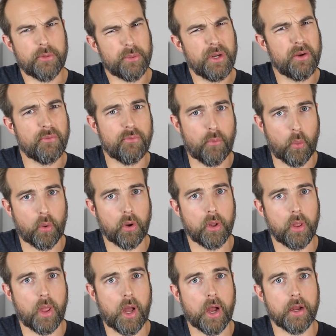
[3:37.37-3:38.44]
3 to 4
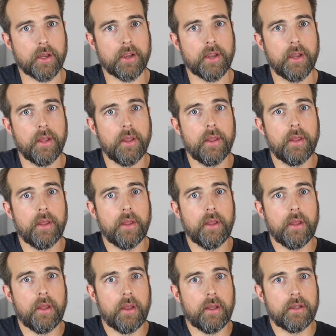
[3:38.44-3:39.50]
o'clock
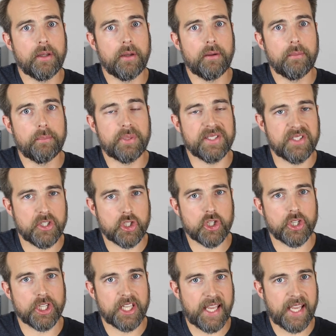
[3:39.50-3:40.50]
position